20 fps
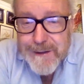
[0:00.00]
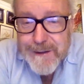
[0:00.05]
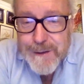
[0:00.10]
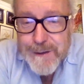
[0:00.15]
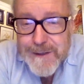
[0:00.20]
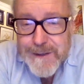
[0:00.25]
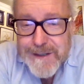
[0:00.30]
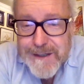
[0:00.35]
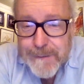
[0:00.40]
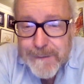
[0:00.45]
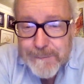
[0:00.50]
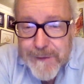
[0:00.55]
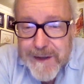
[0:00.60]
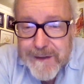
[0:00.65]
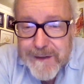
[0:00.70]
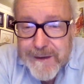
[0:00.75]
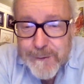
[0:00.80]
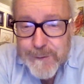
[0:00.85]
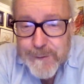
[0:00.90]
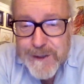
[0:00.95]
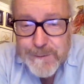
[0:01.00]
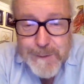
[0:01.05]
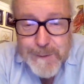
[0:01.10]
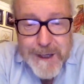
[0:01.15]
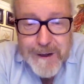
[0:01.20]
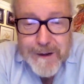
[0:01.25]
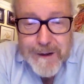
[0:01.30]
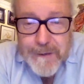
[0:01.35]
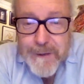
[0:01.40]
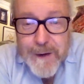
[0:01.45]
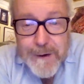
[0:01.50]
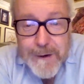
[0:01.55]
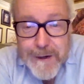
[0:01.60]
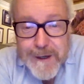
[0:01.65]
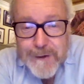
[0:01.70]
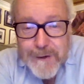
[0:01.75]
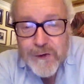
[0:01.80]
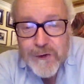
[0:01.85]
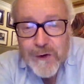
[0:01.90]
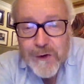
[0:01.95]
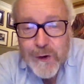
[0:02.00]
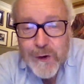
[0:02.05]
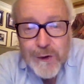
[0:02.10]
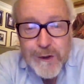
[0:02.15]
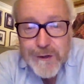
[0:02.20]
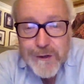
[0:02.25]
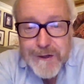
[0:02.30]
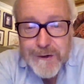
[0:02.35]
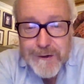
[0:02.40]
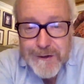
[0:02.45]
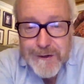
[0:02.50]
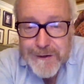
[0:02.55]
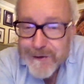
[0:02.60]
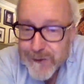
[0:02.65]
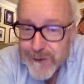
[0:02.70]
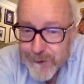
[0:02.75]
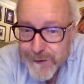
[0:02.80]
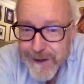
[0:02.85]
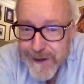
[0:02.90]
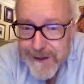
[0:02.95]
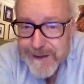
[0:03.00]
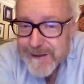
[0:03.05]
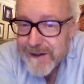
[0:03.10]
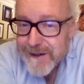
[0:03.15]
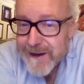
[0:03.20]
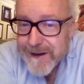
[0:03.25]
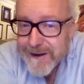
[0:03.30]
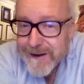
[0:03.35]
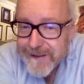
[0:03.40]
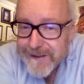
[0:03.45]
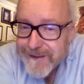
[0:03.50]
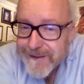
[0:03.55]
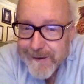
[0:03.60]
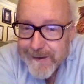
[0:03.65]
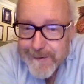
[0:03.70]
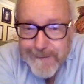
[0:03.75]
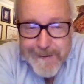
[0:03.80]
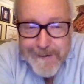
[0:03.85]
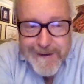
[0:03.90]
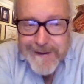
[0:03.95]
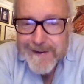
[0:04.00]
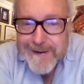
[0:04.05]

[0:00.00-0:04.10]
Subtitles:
That's something that was beyond their control, and you could do things on it that,